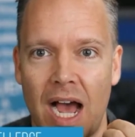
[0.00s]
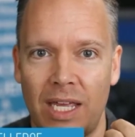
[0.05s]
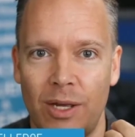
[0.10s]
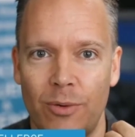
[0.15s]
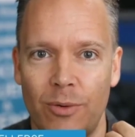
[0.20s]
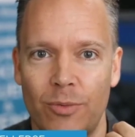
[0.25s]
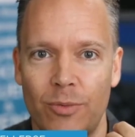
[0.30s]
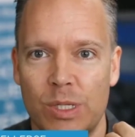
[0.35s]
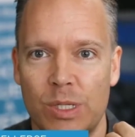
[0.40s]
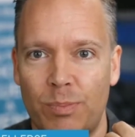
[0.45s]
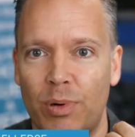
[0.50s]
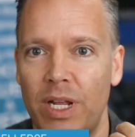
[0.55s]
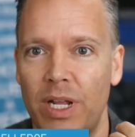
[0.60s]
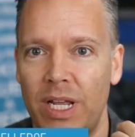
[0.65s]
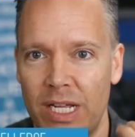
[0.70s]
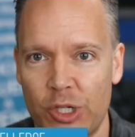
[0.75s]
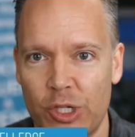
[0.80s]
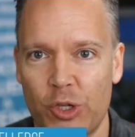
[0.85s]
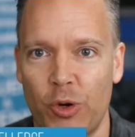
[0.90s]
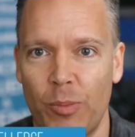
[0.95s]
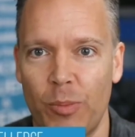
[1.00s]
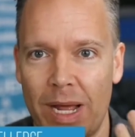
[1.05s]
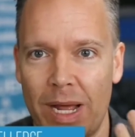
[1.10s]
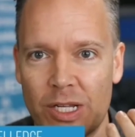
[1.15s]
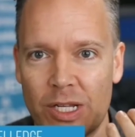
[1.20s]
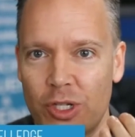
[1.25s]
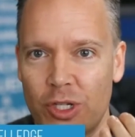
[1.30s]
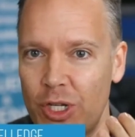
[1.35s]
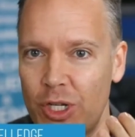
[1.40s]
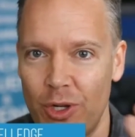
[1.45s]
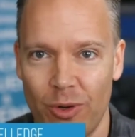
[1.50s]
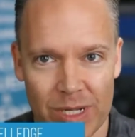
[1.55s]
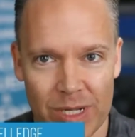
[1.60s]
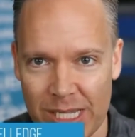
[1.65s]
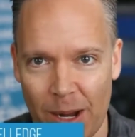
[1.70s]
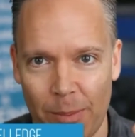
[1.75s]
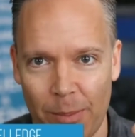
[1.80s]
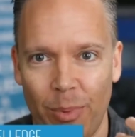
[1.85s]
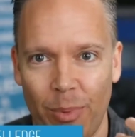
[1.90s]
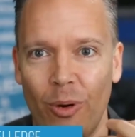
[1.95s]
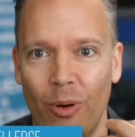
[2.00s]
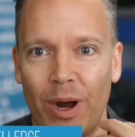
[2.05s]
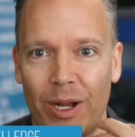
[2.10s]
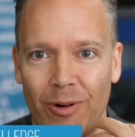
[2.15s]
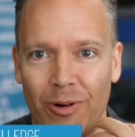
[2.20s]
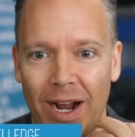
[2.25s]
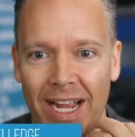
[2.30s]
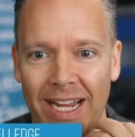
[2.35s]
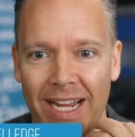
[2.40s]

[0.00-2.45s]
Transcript: was pretty instrumental to you at some point, right?